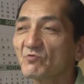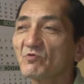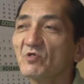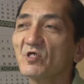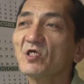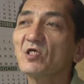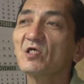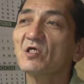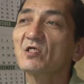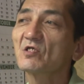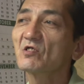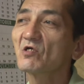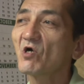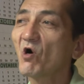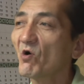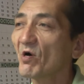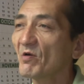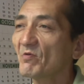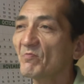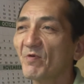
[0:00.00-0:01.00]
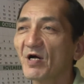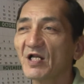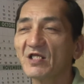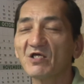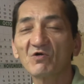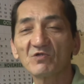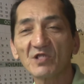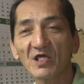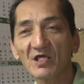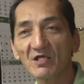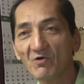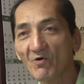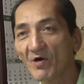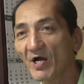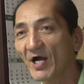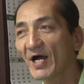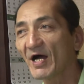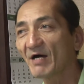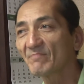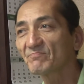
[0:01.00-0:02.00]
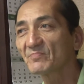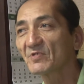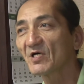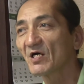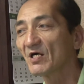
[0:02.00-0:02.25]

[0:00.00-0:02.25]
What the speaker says: We call everybody on the crap.